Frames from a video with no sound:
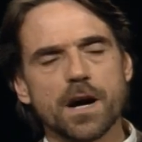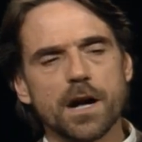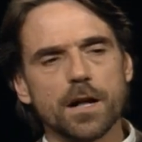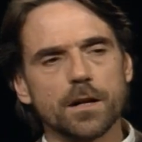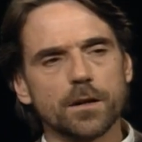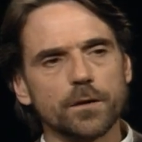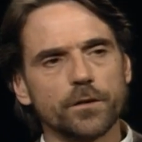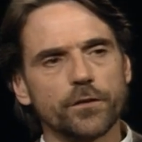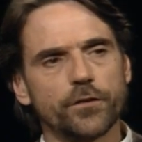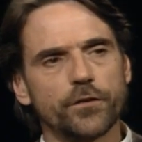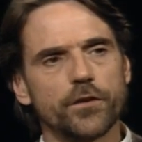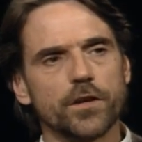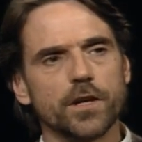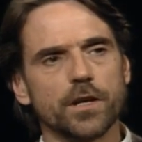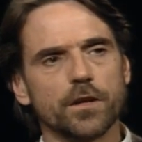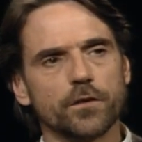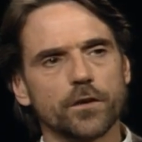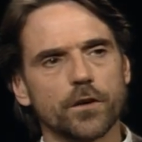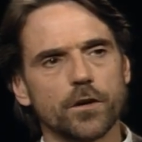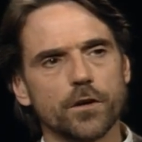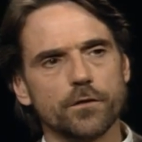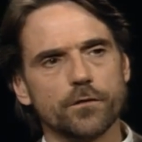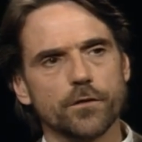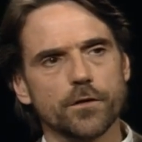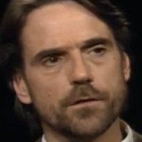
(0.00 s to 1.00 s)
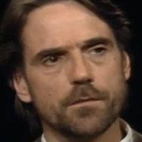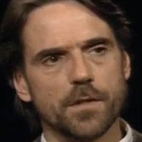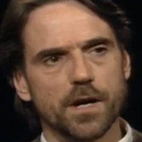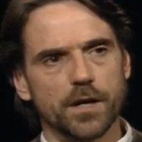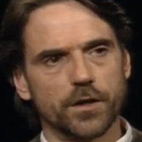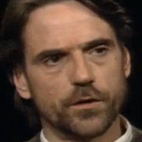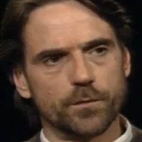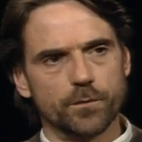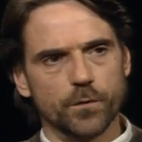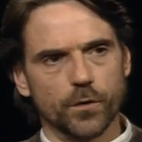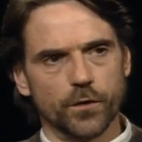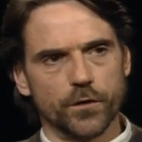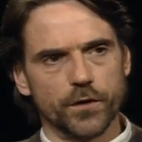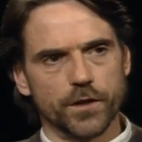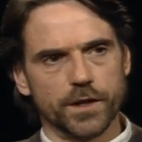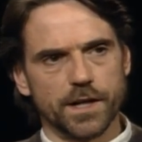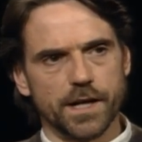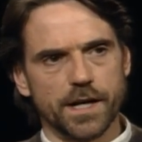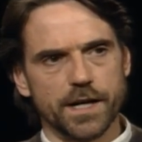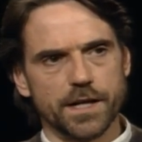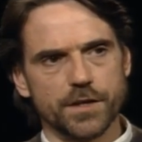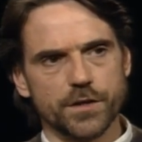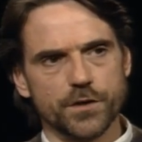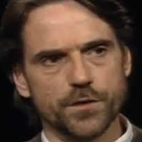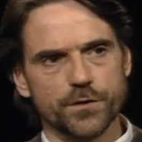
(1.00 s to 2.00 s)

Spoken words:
He mulls things over much more than I do.